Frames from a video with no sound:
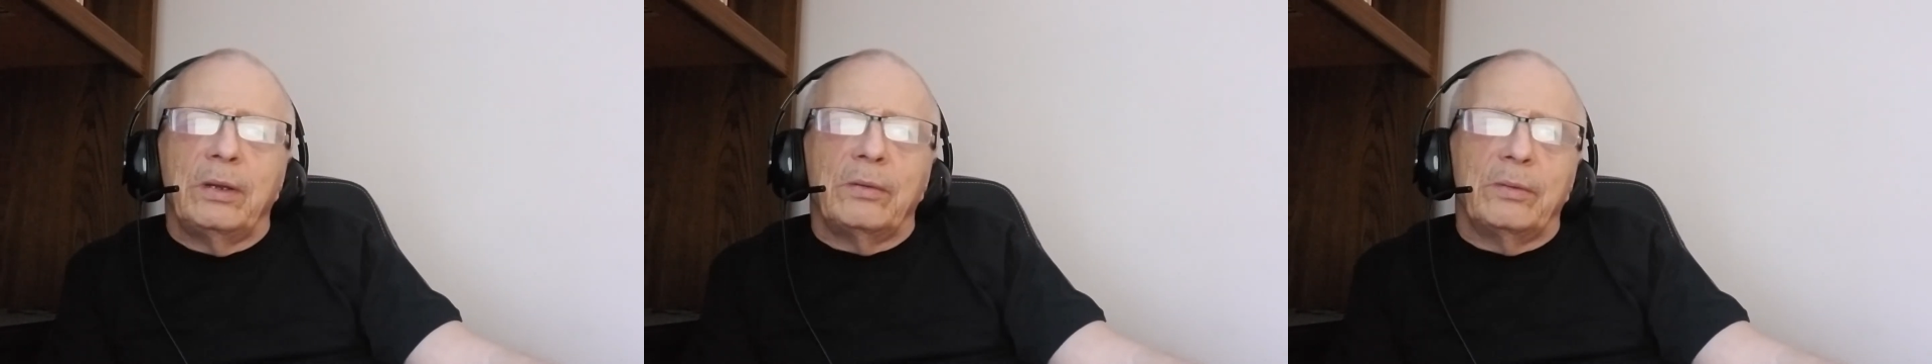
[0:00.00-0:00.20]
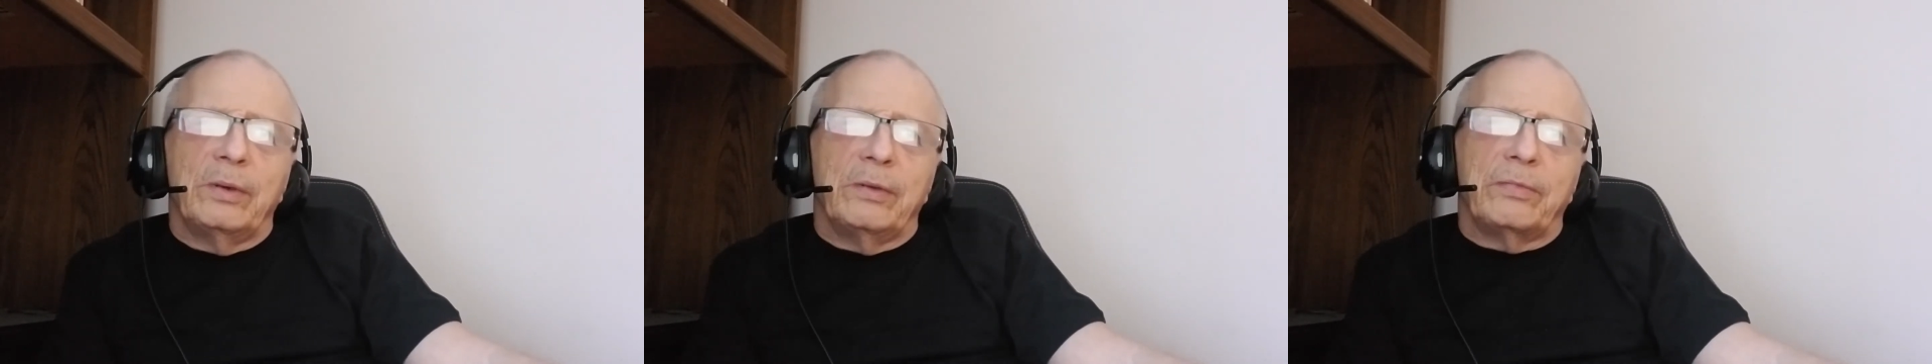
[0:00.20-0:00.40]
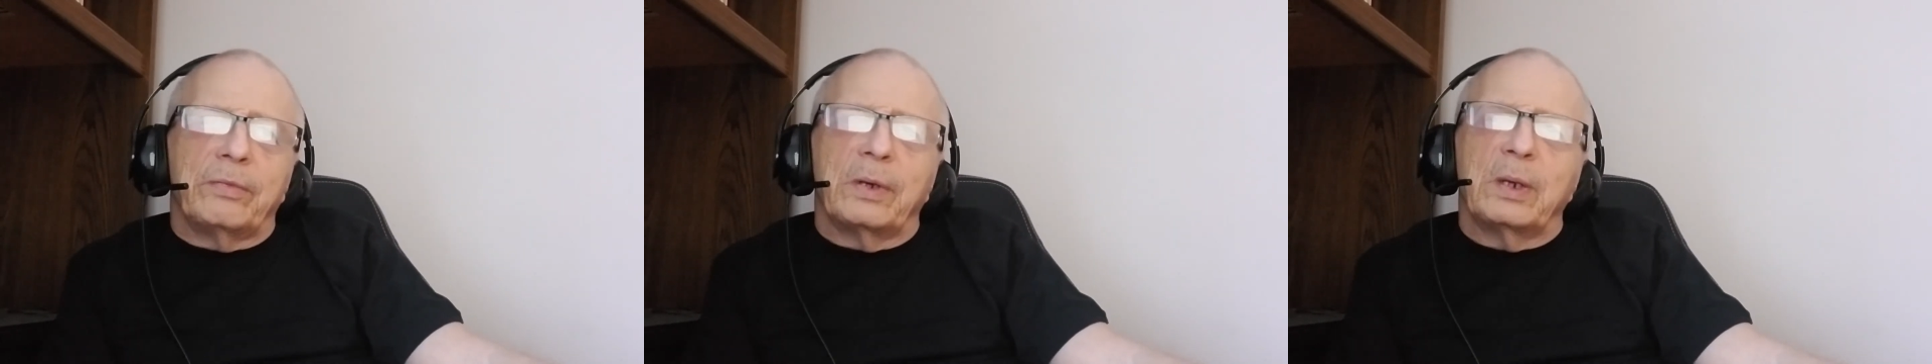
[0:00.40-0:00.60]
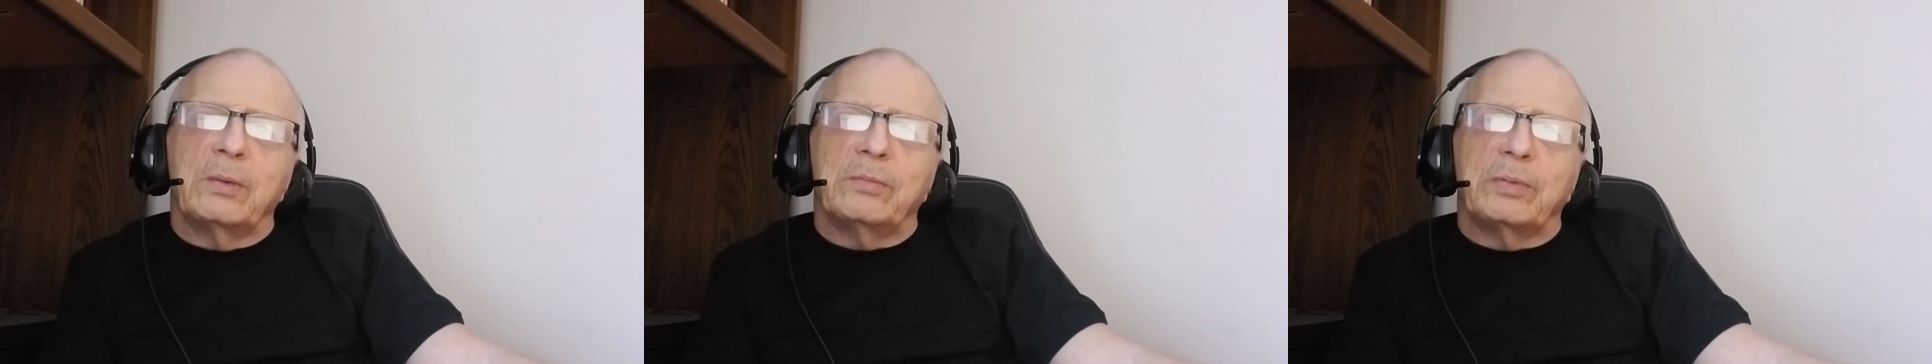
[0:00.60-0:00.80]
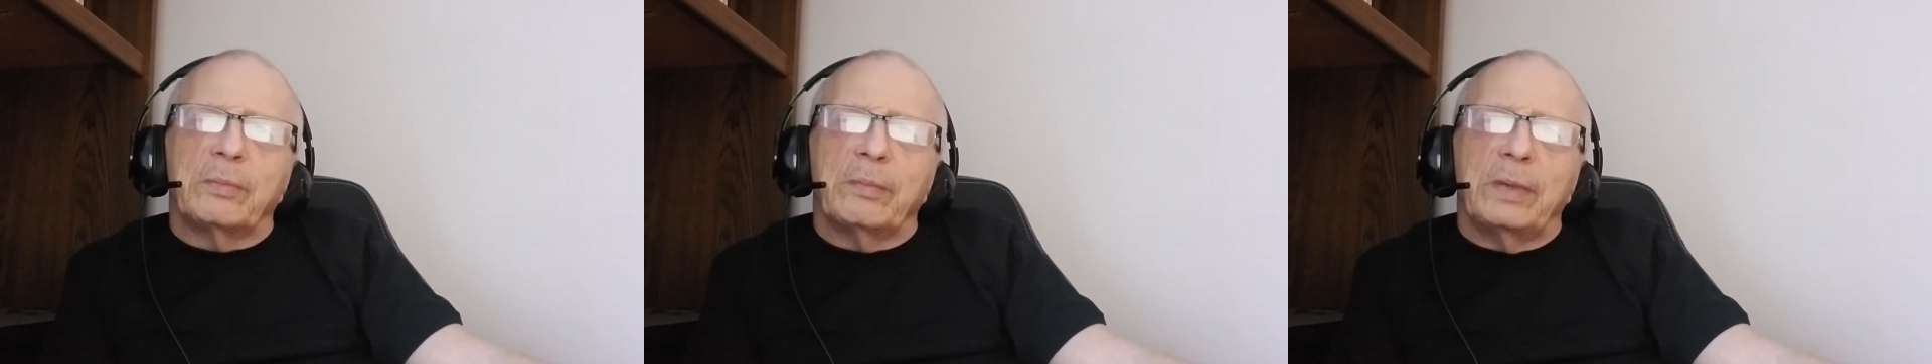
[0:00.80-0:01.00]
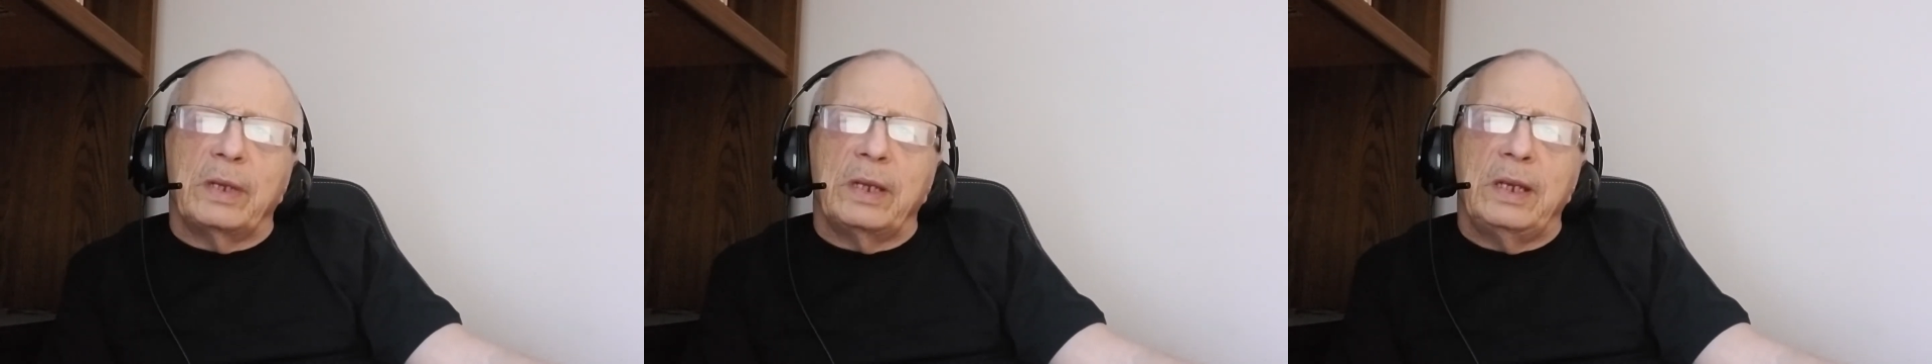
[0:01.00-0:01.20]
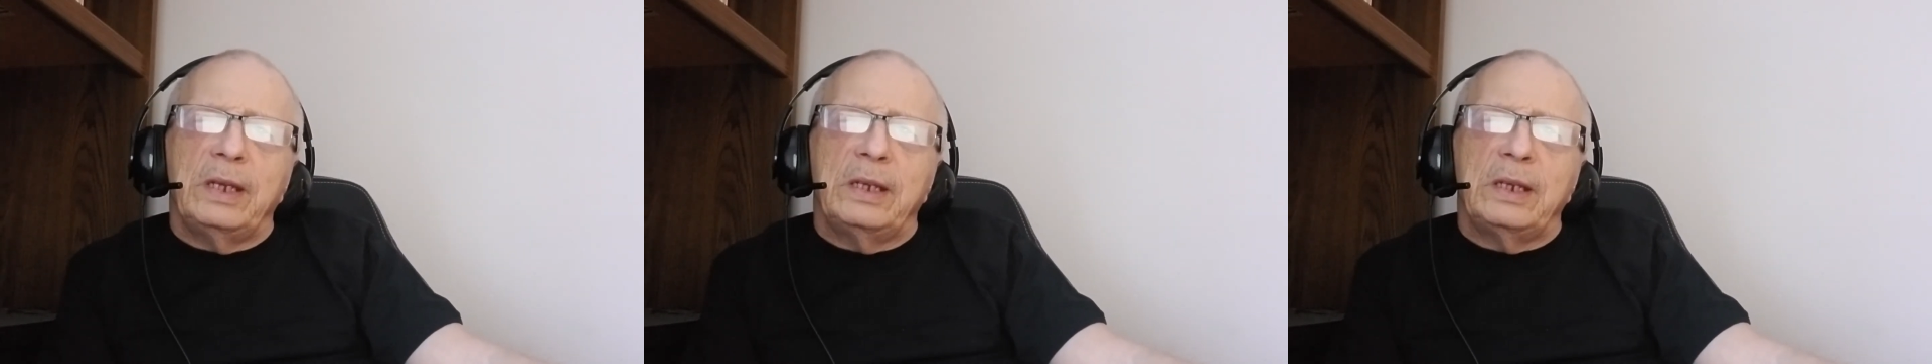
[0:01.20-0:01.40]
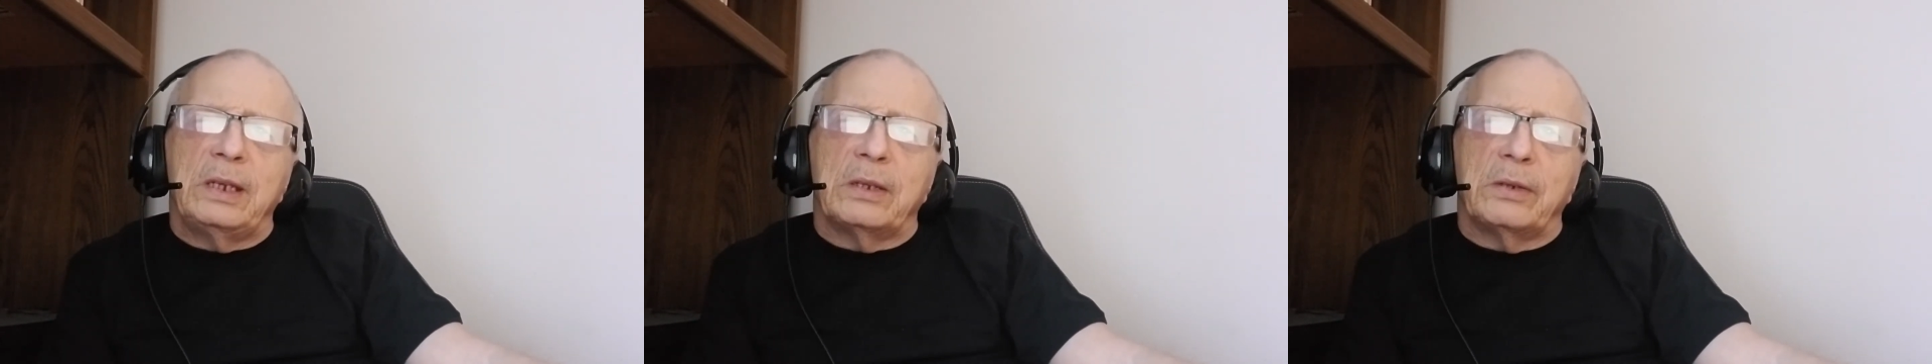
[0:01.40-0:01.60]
Refrain from eating